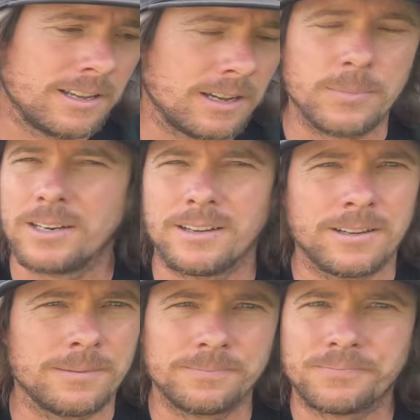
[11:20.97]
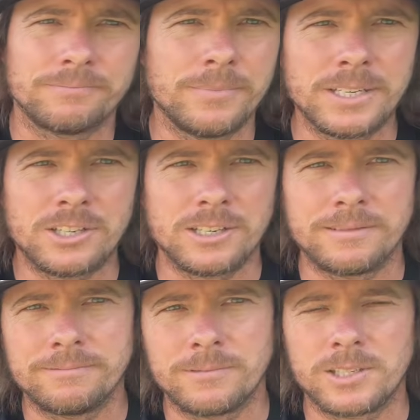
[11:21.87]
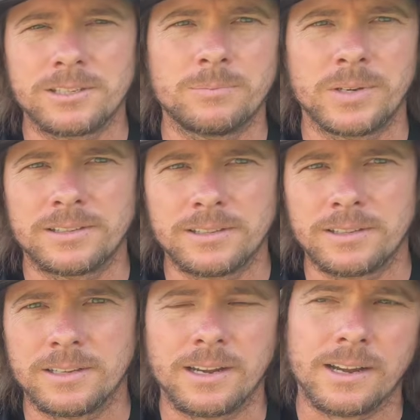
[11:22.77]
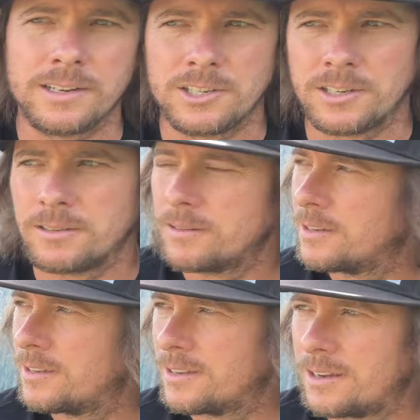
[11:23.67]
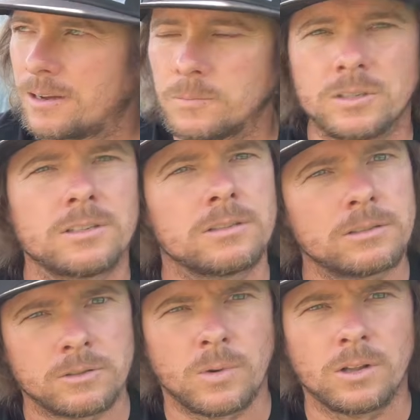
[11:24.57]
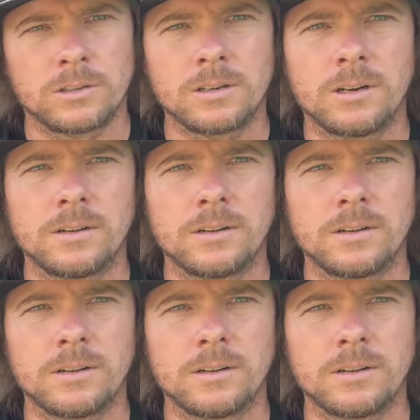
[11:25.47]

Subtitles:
I mean, Midget, which is basically a Hi-Jet, just smaller.